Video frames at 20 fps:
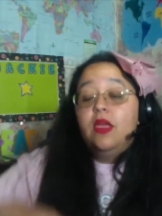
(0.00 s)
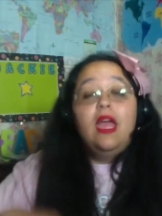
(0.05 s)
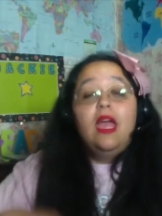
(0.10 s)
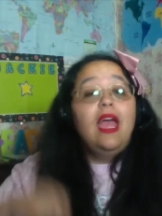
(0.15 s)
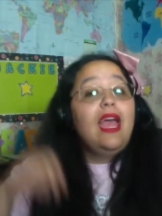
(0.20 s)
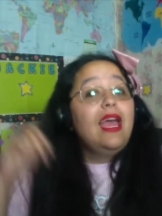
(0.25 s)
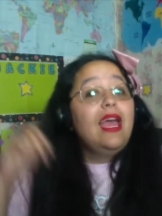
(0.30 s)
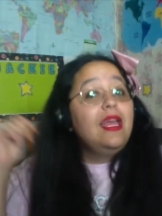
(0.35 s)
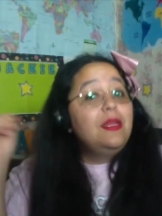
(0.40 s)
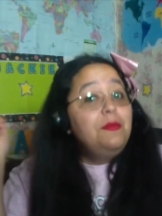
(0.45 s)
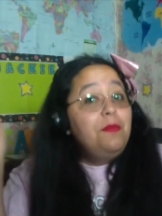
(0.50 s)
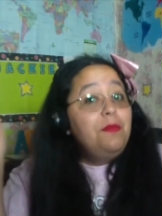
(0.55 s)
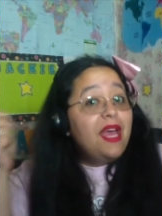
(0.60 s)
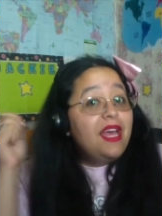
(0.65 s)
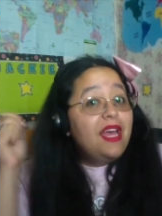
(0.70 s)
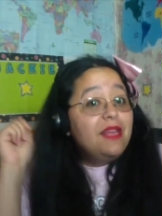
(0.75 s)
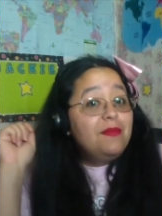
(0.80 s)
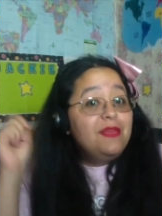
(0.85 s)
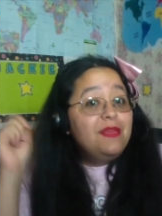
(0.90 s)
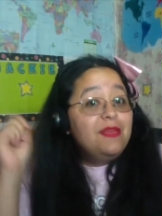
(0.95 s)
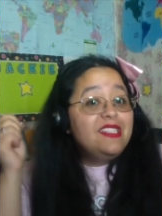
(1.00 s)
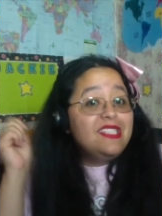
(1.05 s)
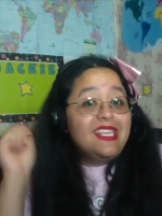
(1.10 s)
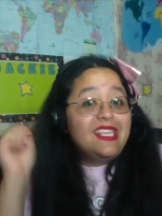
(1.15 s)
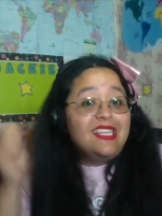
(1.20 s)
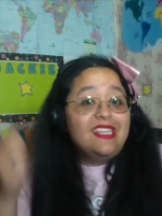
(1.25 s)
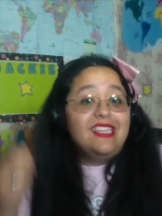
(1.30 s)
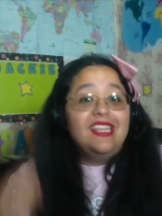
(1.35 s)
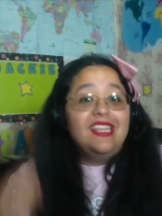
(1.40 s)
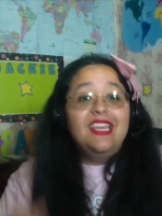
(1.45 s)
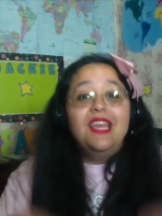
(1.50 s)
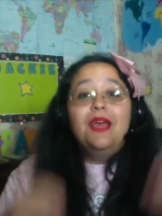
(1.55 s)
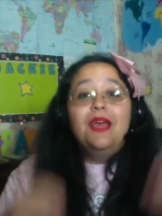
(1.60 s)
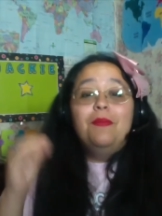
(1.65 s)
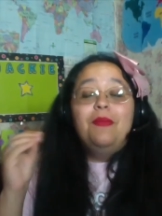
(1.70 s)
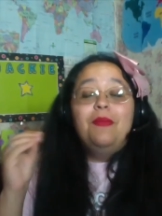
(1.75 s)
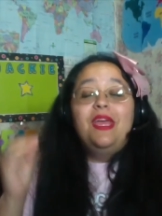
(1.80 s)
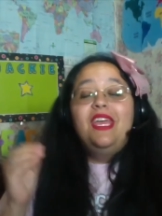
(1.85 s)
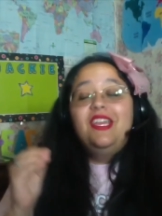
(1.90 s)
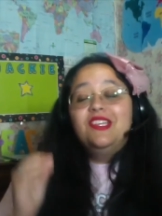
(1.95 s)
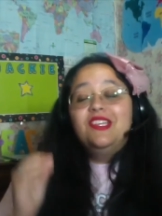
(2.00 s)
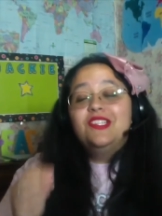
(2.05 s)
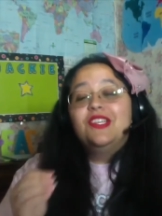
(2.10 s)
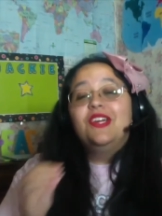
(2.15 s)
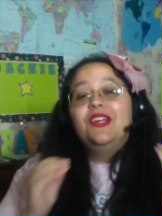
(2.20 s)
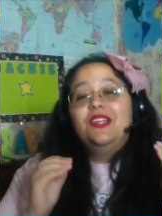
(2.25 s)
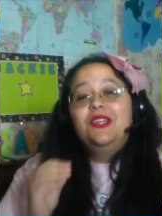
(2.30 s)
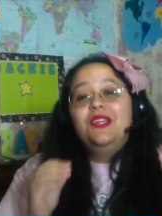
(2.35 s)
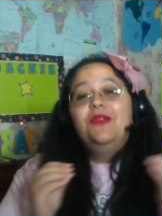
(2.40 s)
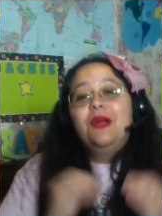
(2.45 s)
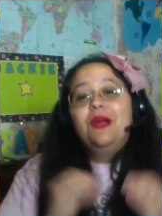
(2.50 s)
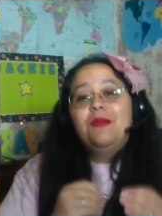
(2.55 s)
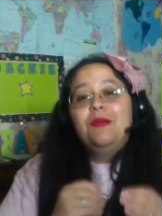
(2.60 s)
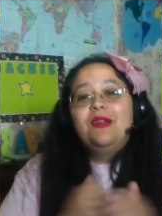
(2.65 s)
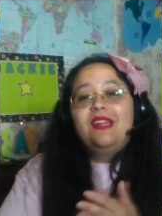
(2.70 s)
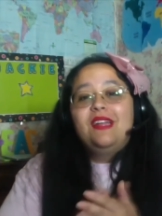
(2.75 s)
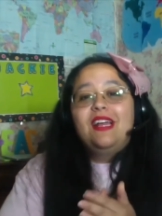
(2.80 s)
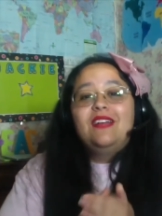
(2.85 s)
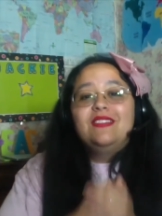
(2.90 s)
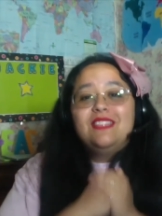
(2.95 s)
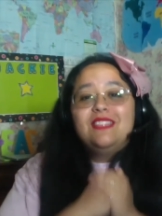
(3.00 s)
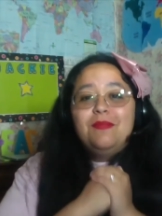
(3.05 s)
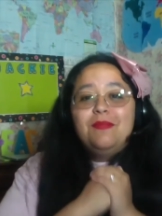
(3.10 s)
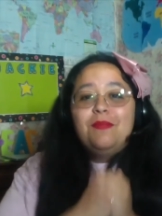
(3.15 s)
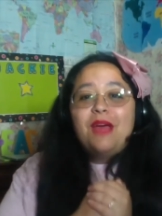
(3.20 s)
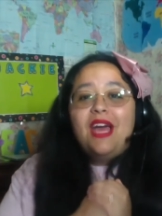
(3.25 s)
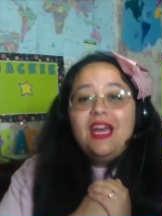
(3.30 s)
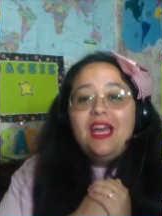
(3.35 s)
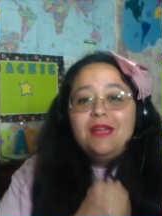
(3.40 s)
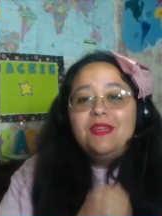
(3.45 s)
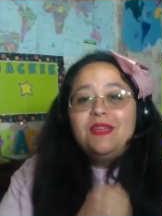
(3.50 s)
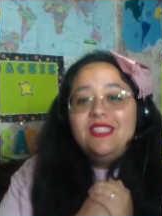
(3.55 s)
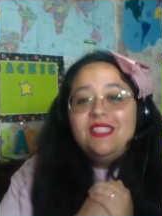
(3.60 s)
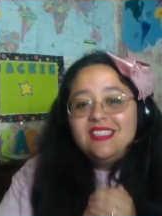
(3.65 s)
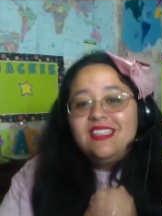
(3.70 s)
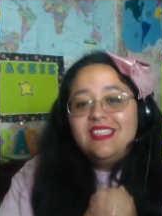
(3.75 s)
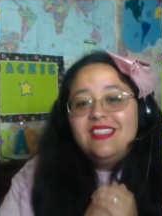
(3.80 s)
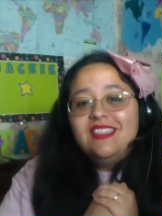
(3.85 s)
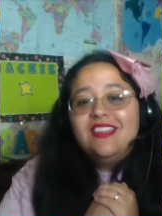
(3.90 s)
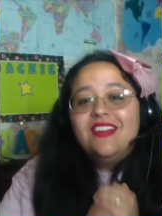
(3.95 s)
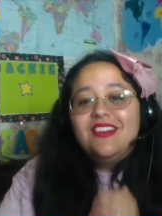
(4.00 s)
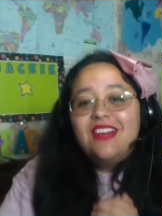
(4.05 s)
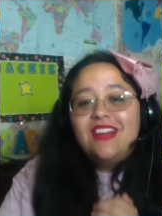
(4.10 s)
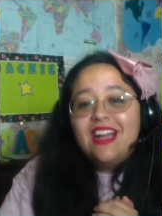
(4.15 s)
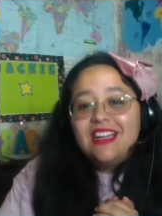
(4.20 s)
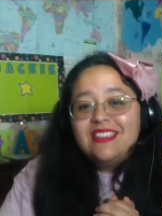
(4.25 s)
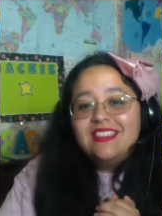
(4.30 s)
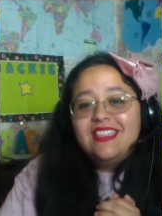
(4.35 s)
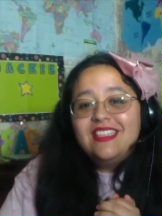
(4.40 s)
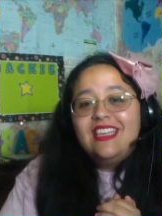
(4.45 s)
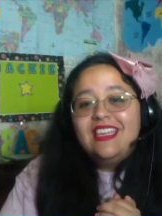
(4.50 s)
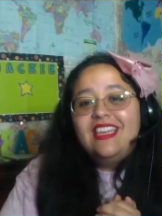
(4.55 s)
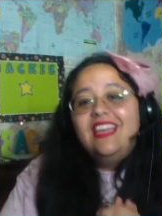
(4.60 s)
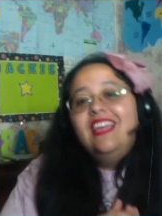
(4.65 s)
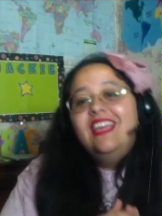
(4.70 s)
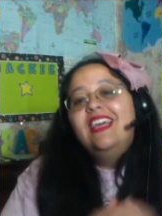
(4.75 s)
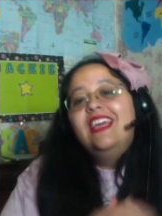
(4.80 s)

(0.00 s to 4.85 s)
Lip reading: and badminton. Make sure you are pronouncing badminton correctly.